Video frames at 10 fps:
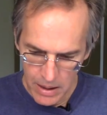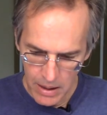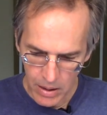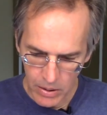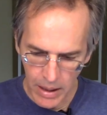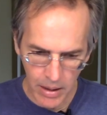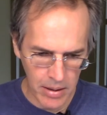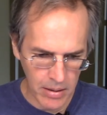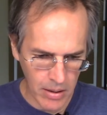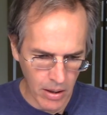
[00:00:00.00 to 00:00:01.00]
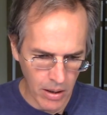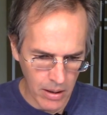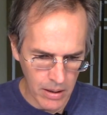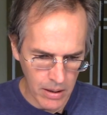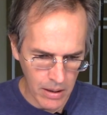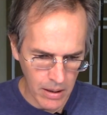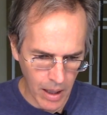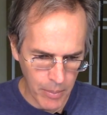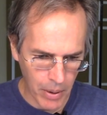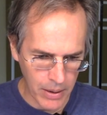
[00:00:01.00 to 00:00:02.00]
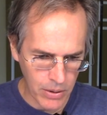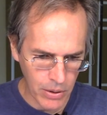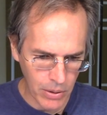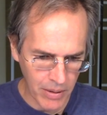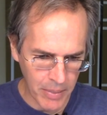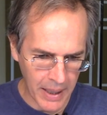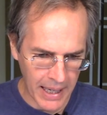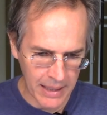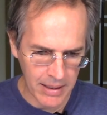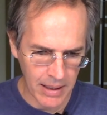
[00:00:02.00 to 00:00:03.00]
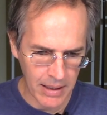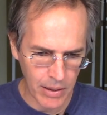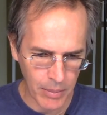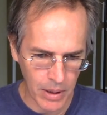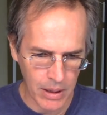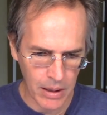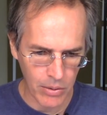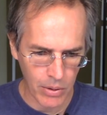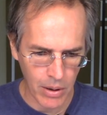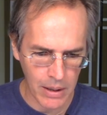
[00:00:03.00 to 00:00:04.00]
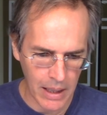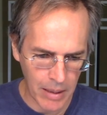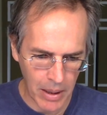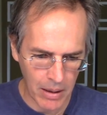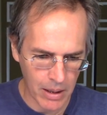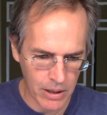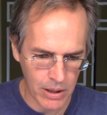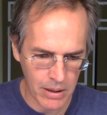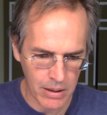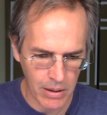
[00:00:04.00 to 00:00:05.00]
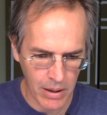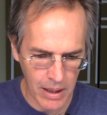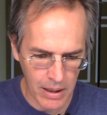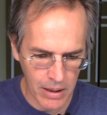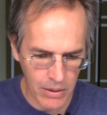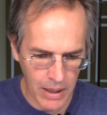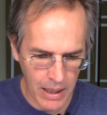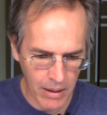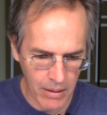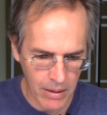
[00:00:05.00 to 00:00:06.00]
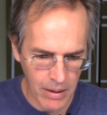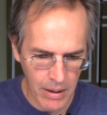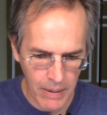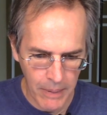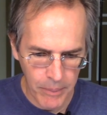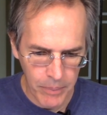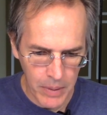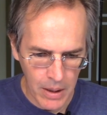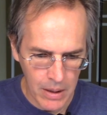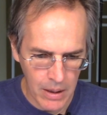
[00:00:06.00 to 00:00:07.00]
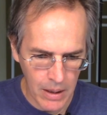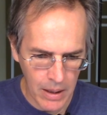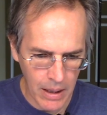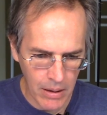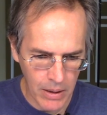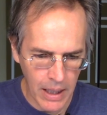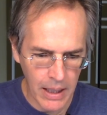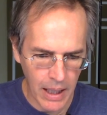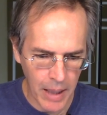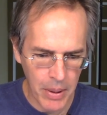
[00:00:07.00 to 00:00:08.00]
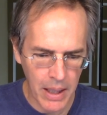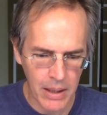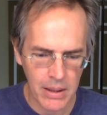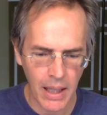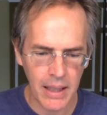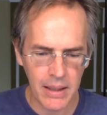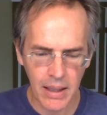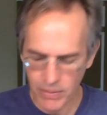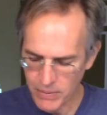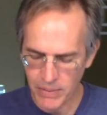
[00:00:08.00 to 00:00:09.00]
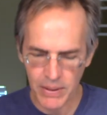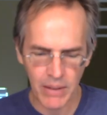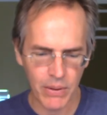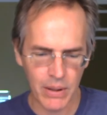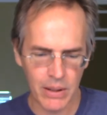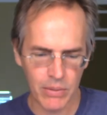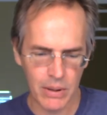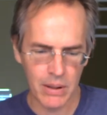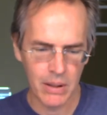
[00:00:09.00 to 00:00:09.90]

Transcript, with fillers: Okay, this is a card I bought two of by accident. So I'm looking at the wrong eBay auction. So I need to go down to there. Okay, yeah, I paid 1950 for this one.